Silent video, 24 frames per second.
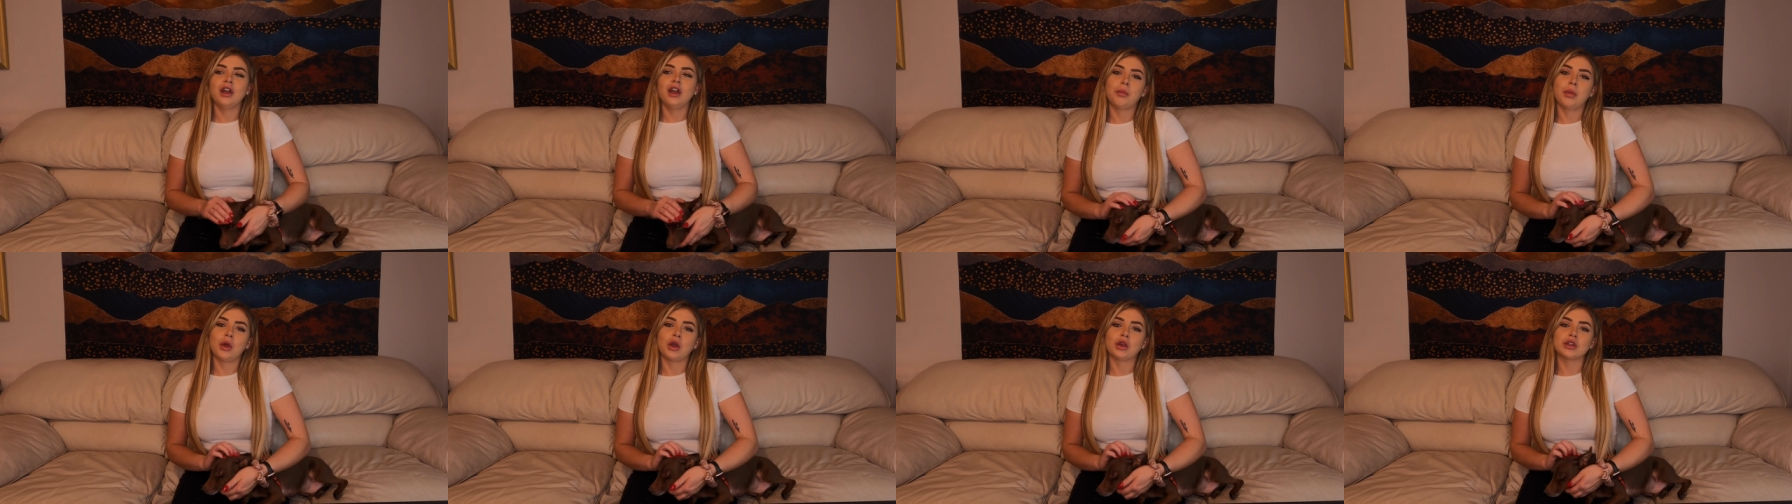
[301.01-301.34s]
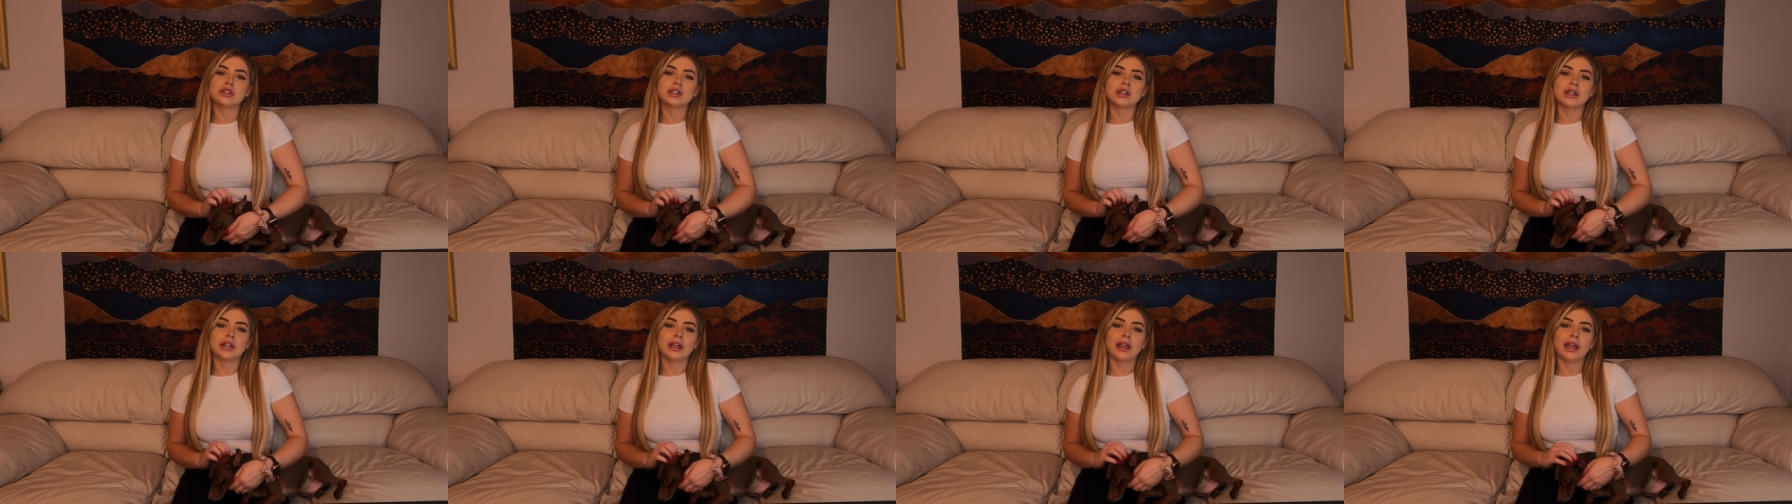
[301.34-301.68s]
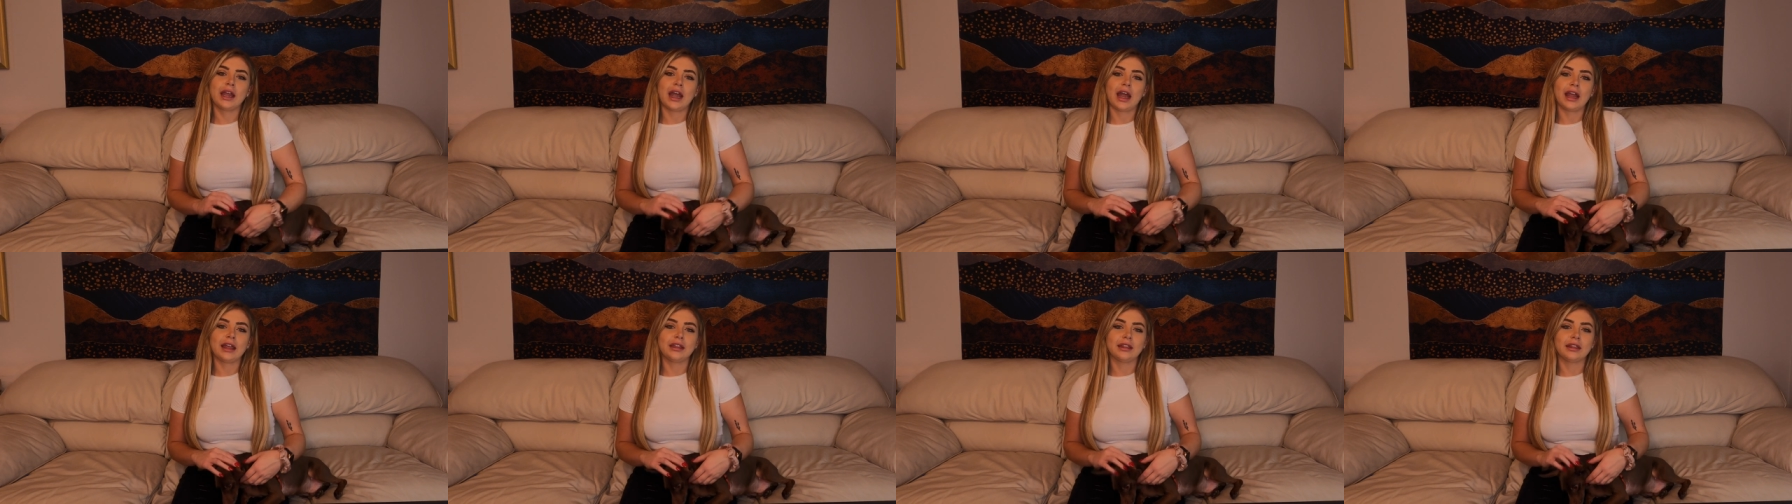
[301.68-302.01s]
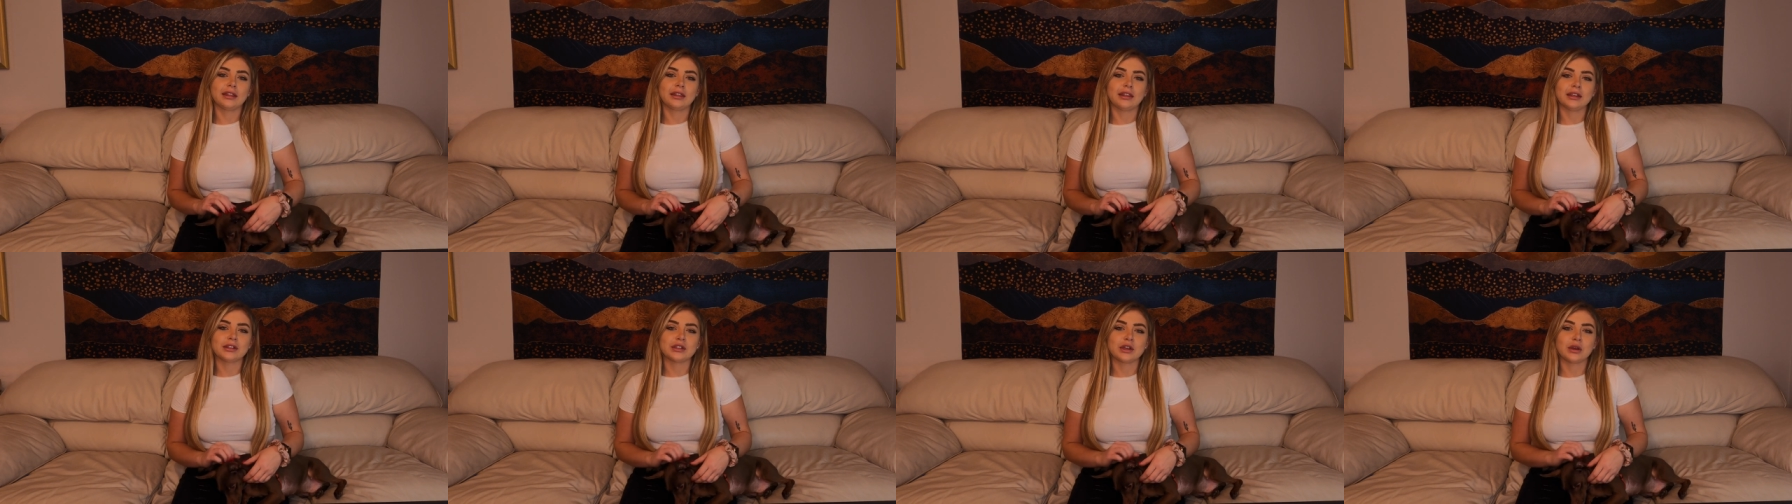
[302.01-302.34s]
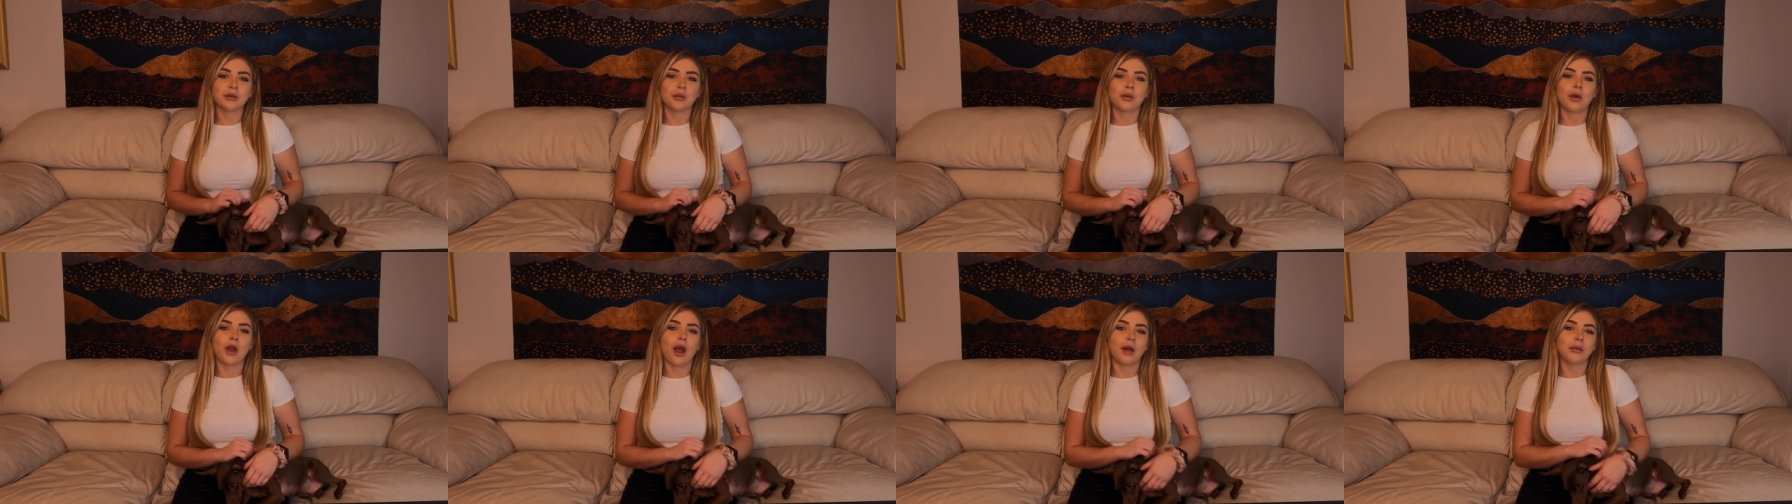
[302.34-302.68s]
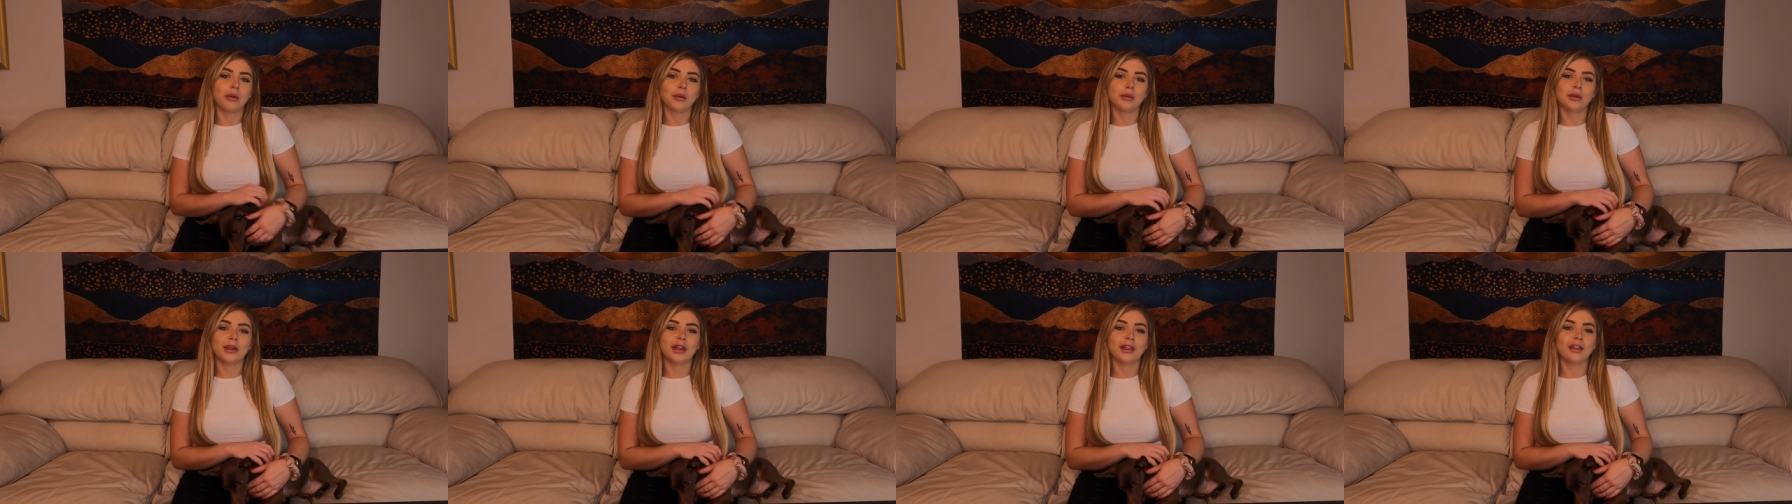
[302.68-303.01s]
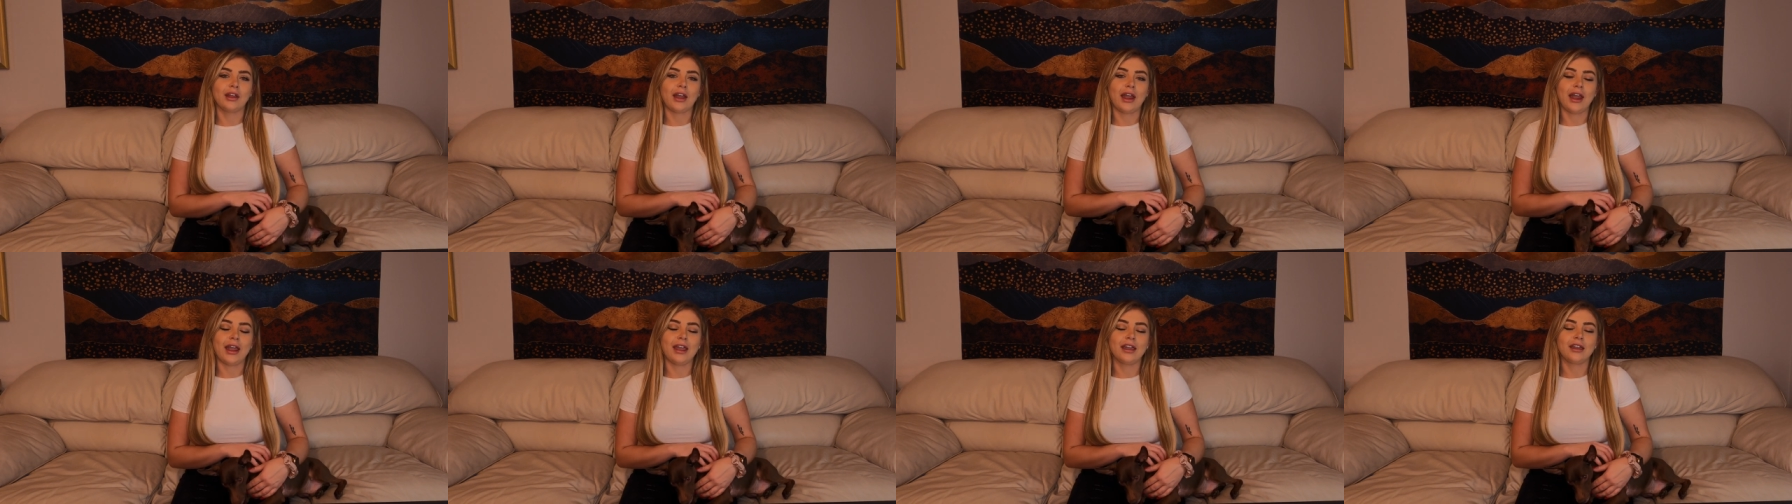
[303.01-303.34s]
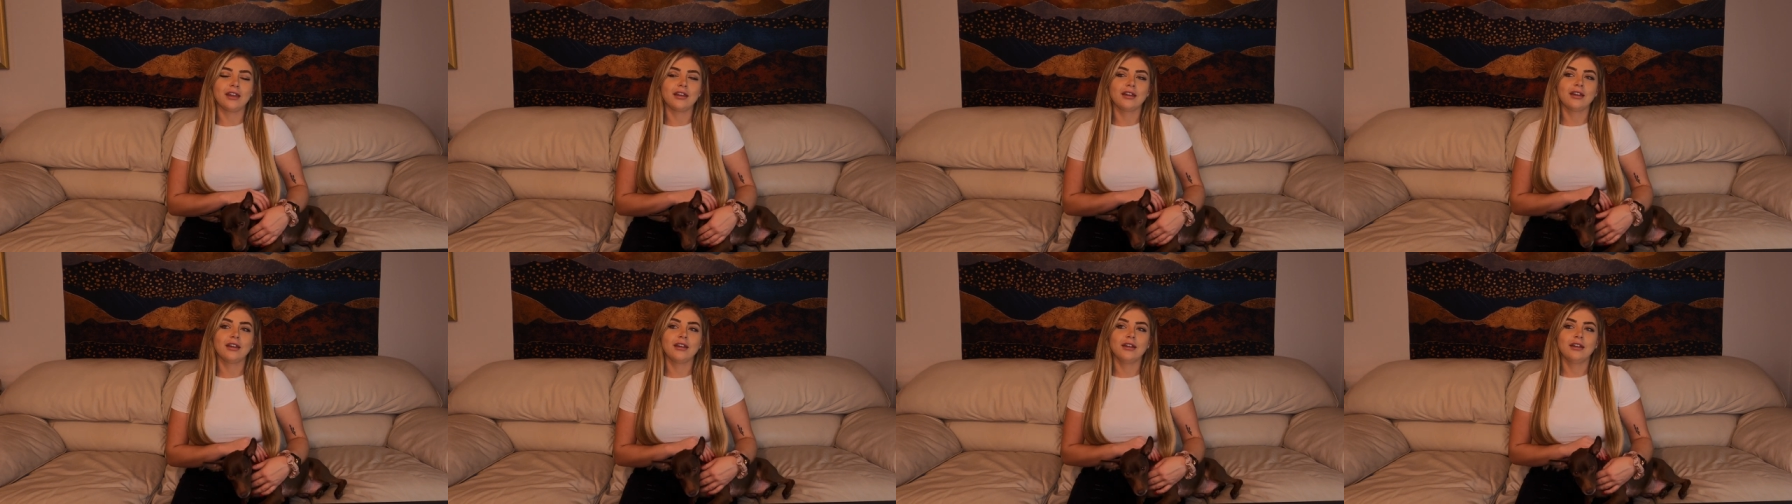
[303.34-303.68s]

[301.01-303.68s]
Personally, I think these are probably like